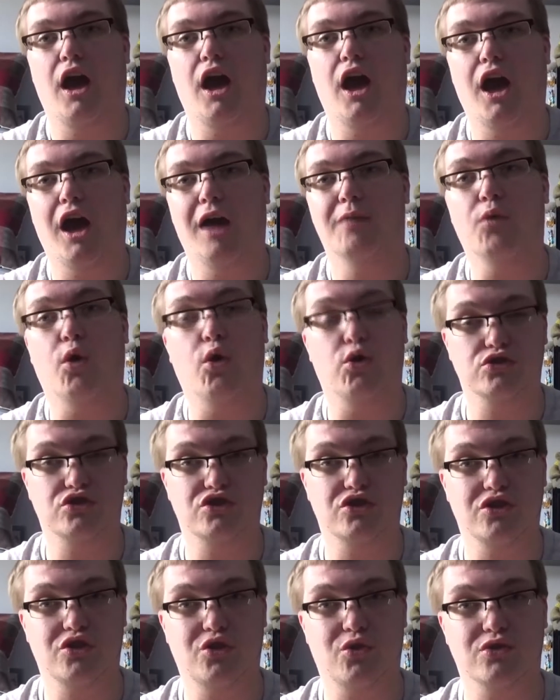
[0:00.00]

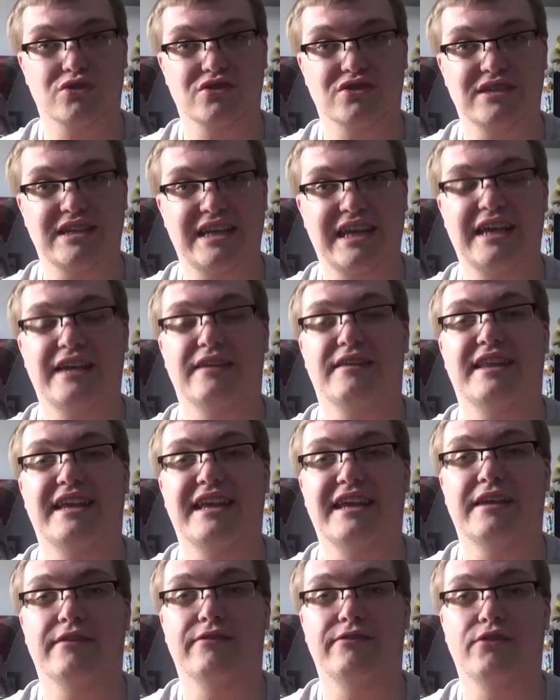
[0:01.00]
Also, of course,
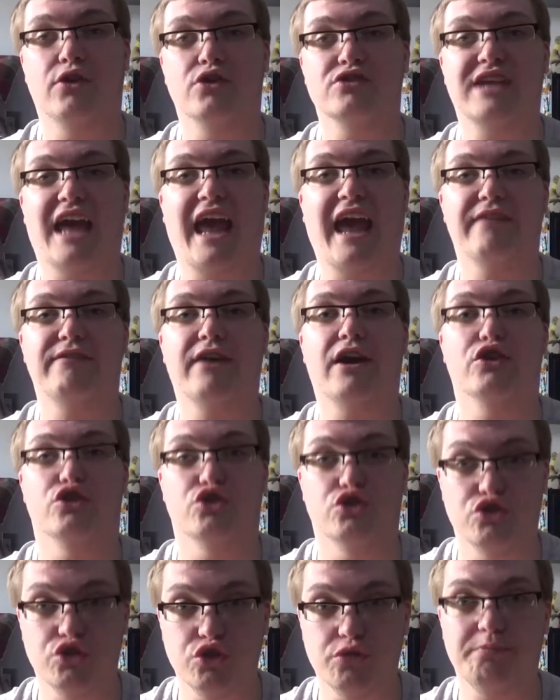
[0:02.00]
the first ever
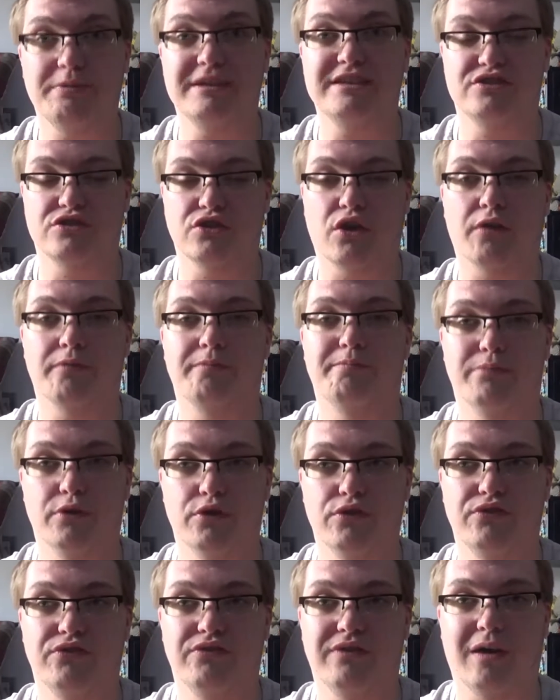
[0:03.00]
Ubisoft
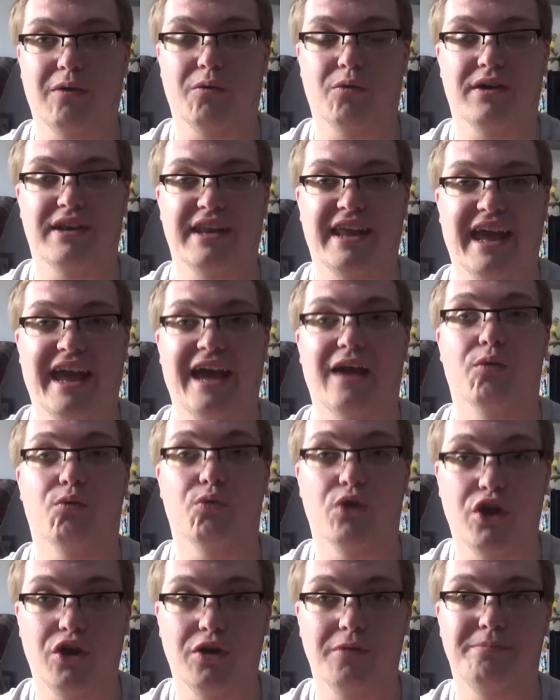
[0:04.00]
booth that one here
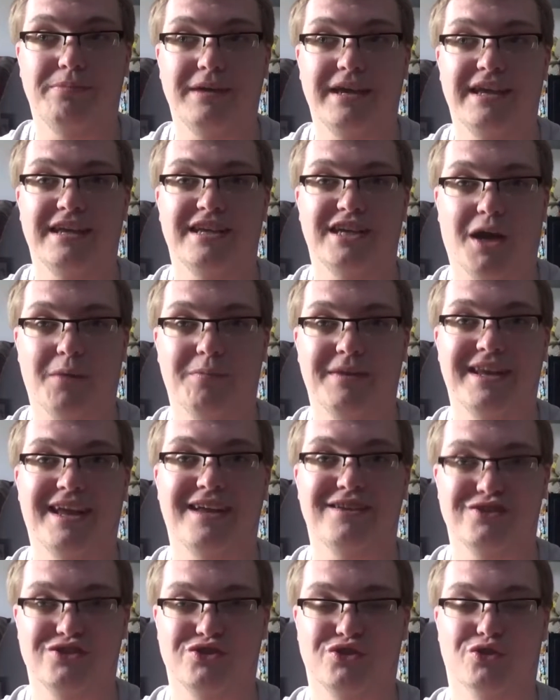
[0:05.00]
will be coming
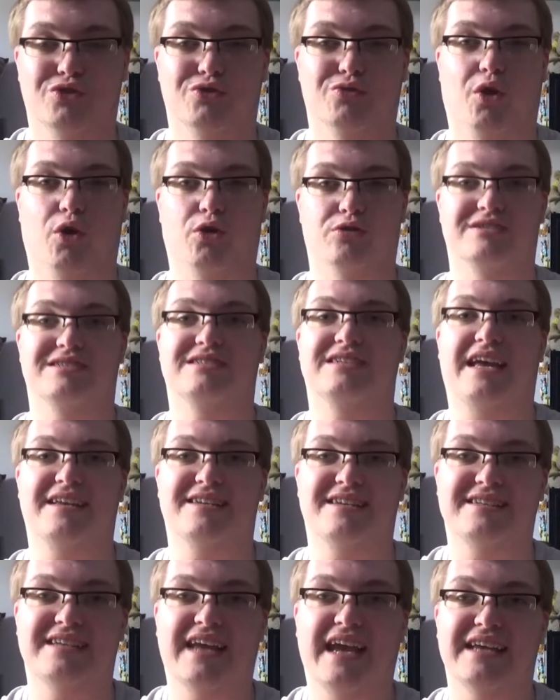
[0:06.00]
into on
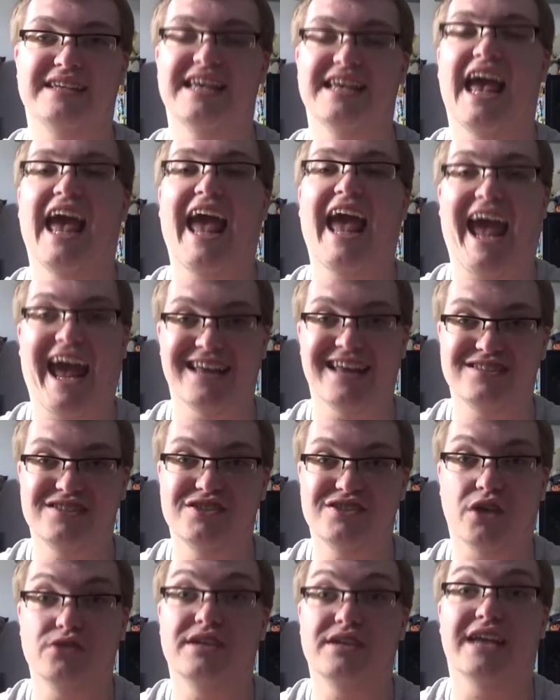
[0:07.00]
Saturdays and
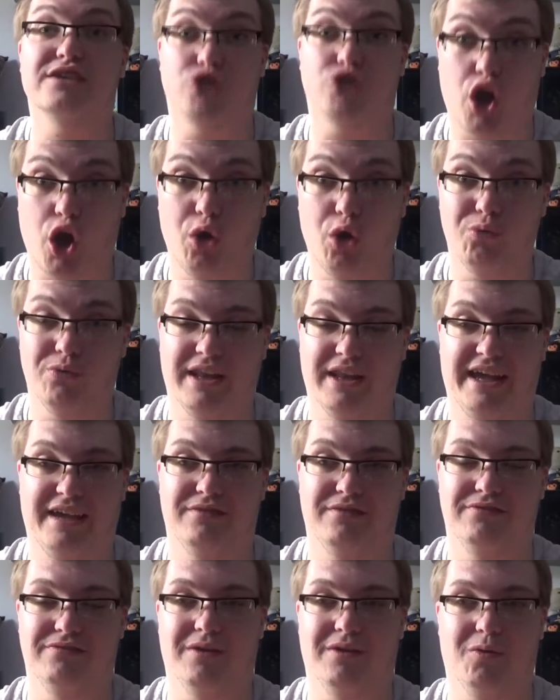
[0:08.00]
Sundays
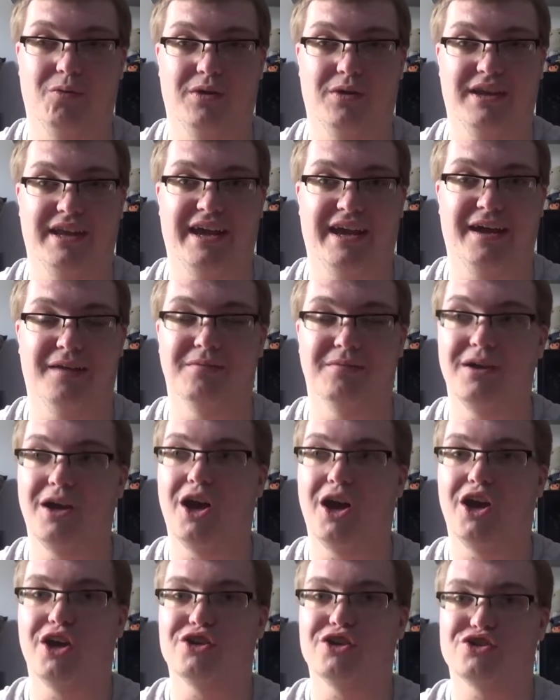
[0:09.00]
only, that one here.
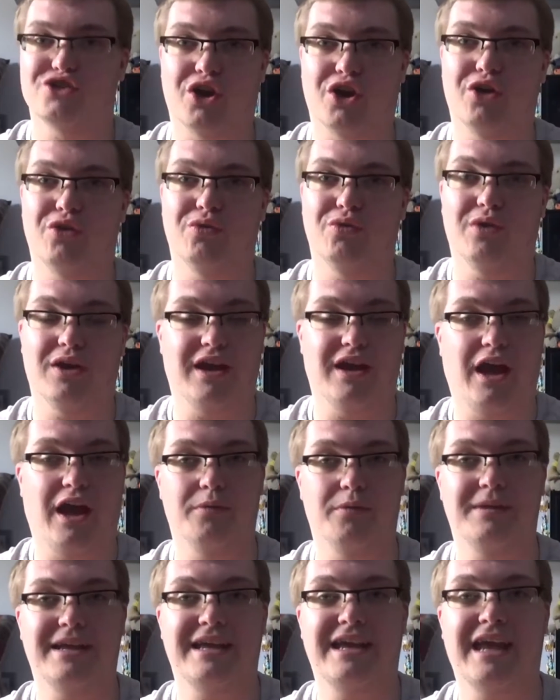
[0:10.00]
So
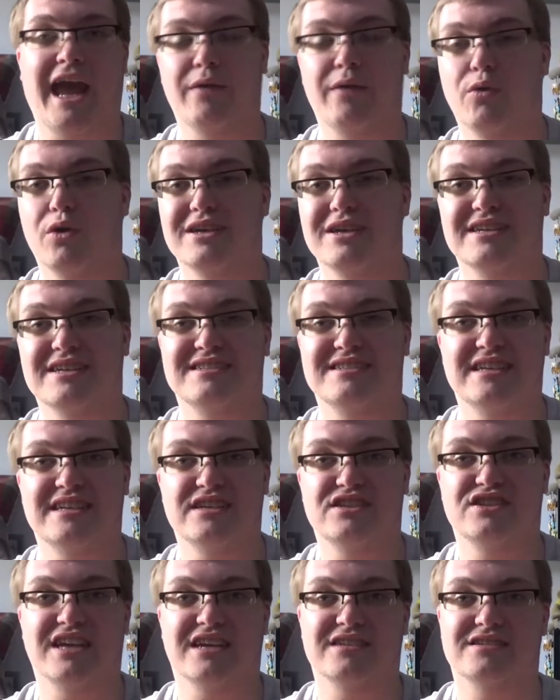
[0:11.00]
hopefully everyone can see
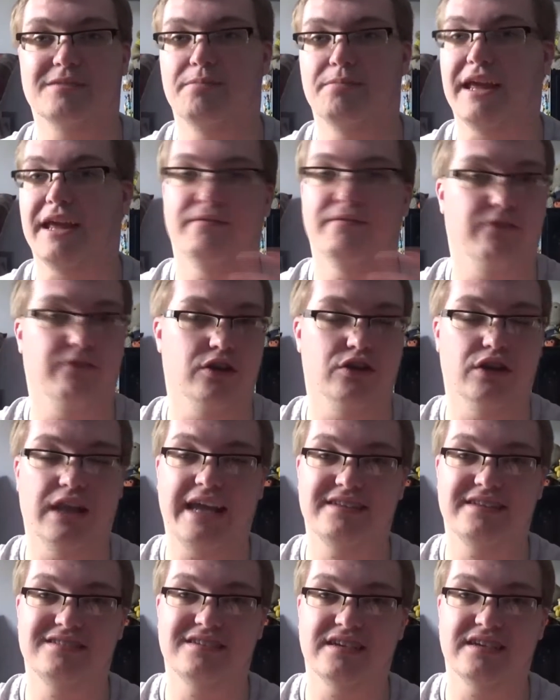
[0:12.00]
a chance to play the
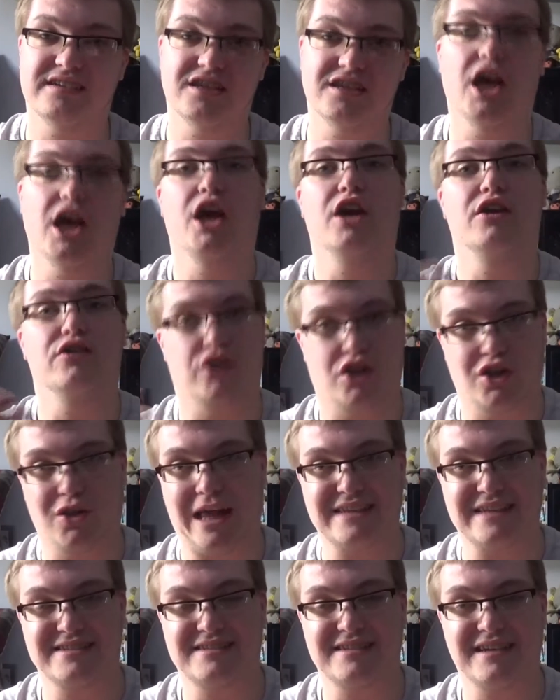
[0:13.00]
latest, the
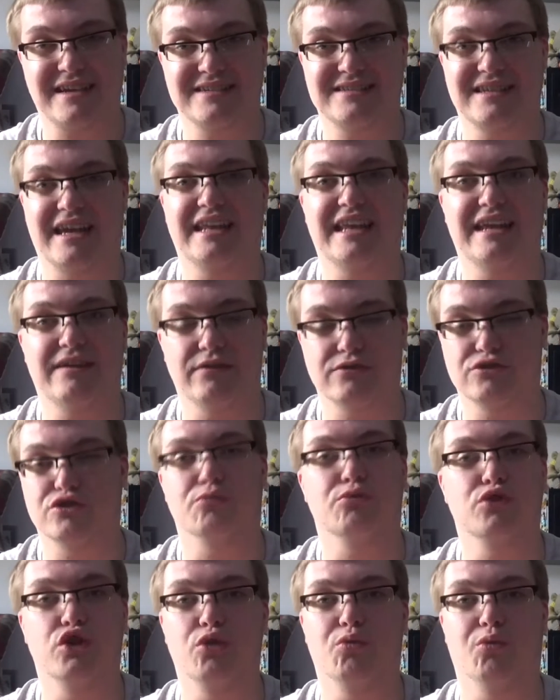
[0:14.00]
classics, and even
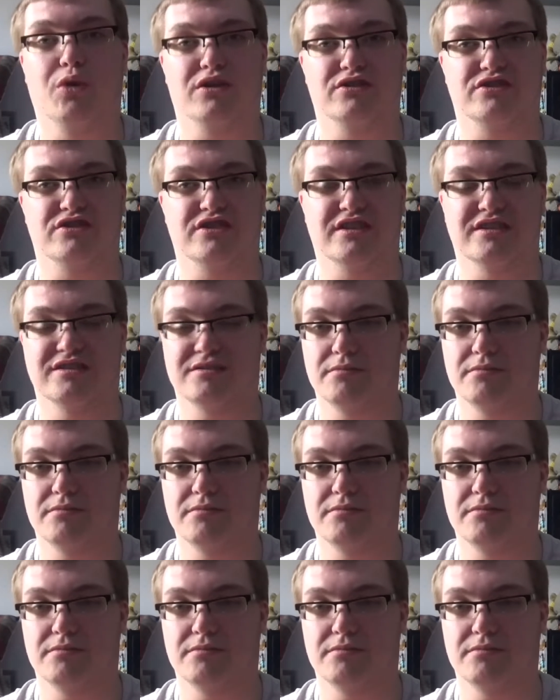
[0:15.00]
some new ones,